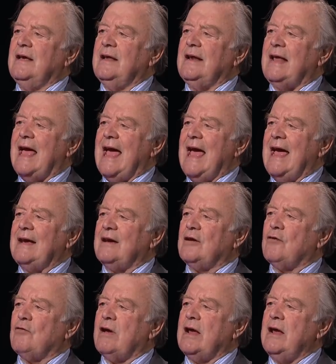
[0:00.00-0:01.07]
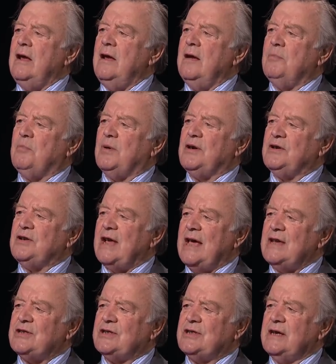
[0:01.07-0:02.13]
an angry,
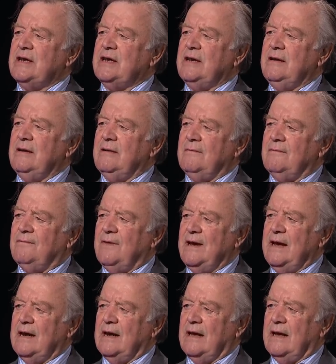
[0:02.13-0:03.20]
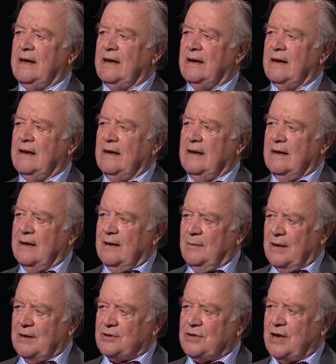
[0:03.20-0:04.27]
protesting feeling
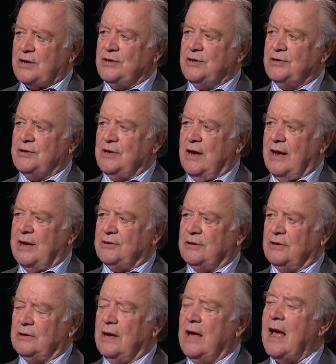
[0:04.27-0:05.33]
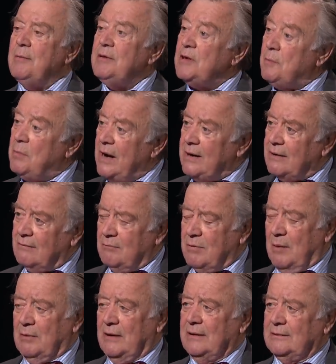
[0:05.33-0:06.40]
amongst sections of the electorate. I mean, the political
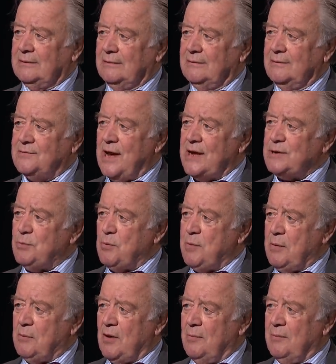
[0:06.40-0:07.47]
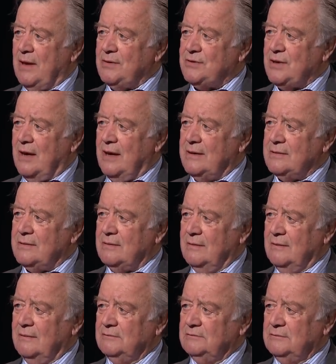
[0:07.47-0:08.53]
public, sensible people on both sides,
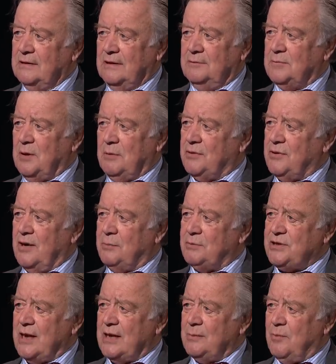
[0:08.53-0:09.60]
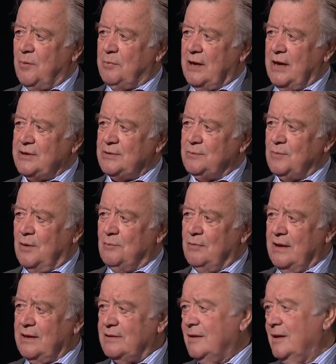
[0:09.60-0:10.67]
probably thirty percent of the population one
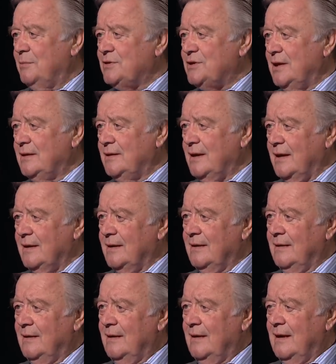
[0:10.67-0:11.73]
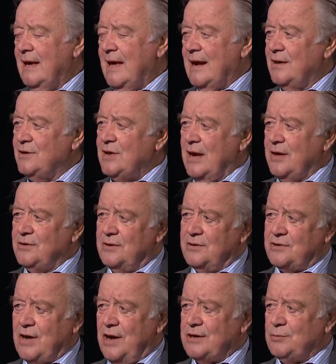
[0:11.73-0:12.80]
way, thirty percent the other, had
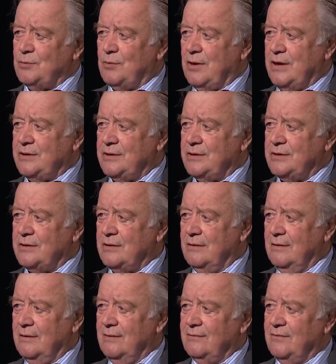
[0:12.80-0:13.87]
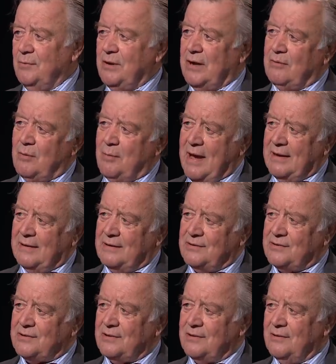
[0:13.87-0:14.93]
intelligent, sensible reasons for being
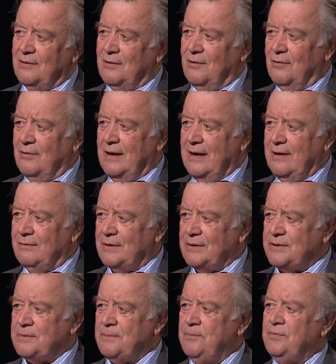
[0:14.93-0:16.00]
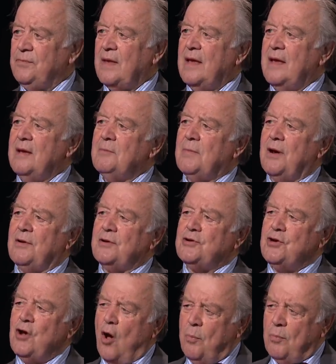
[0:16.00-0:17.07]
Remainers or Leavers. But on
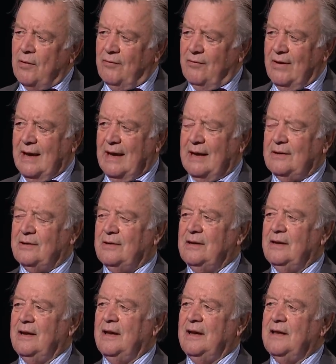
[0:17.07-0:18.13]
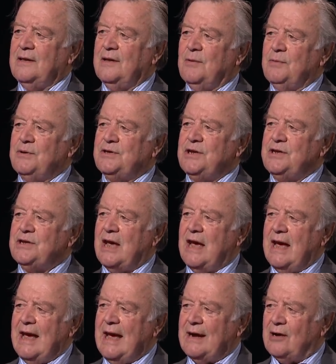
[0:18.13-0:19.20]
top of that, there was this
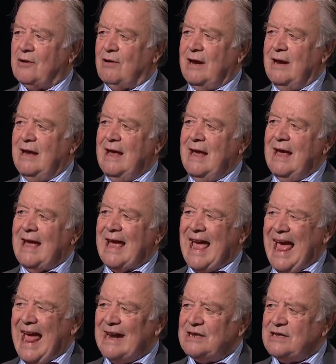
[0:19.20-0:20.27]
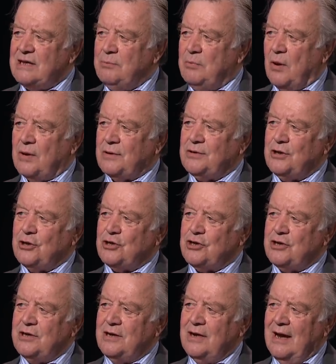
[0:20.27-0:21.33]
angry,
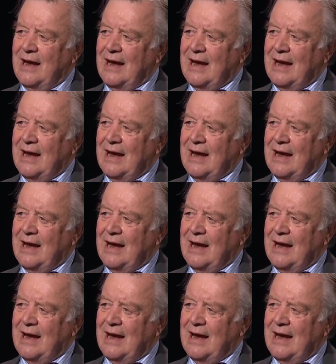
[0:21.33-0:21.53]
anti-politician,